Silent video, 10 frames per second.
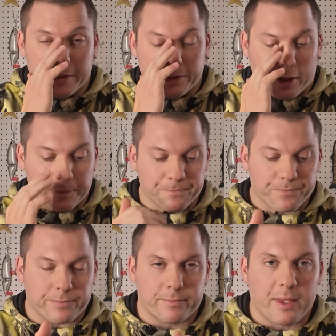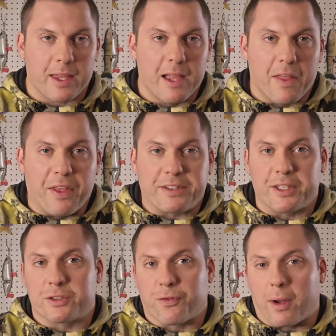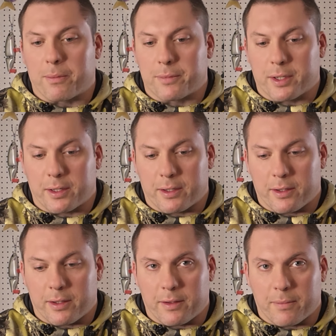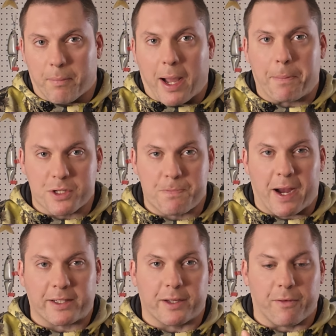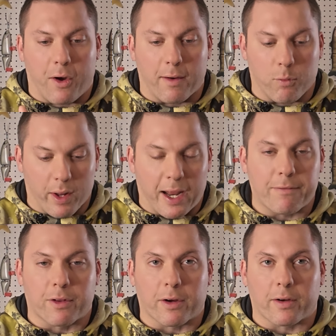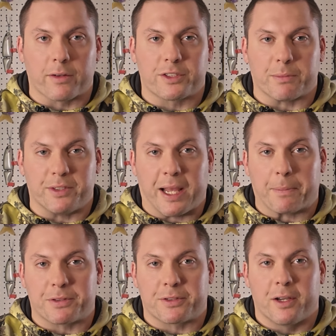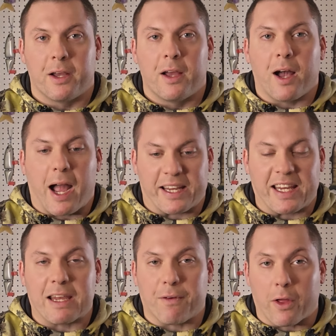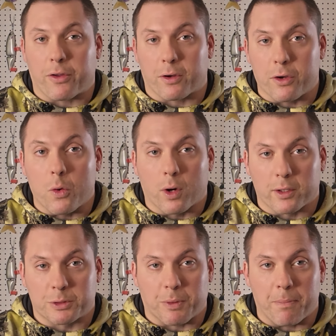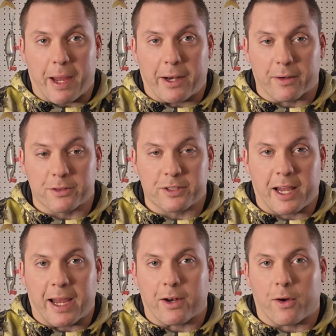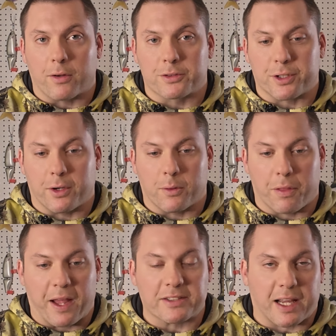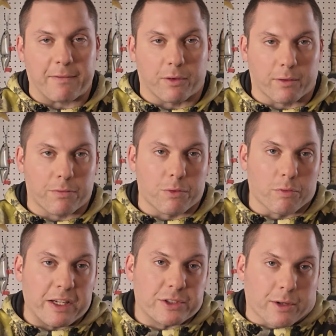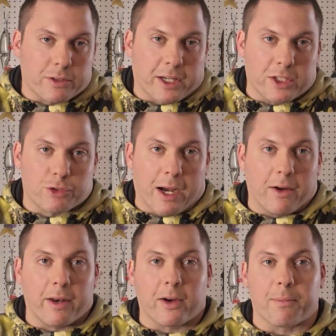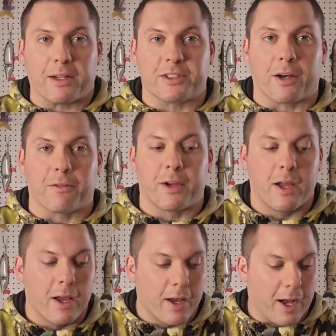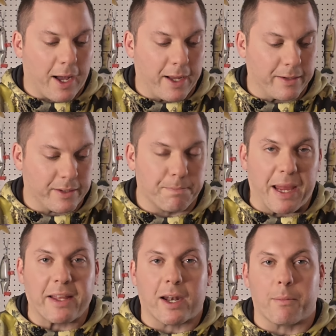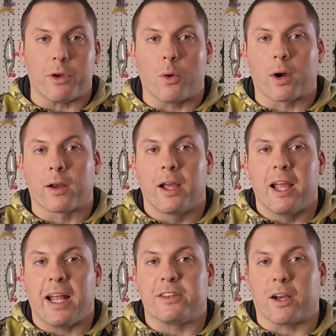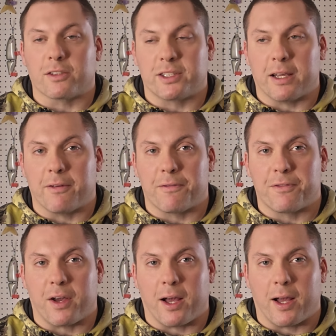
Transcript: So this is from my perspective of what I've learned, some tips I can give other newer swim baiters, and also things I've learned through research and trial and error myself. Being that I'm newer, it does give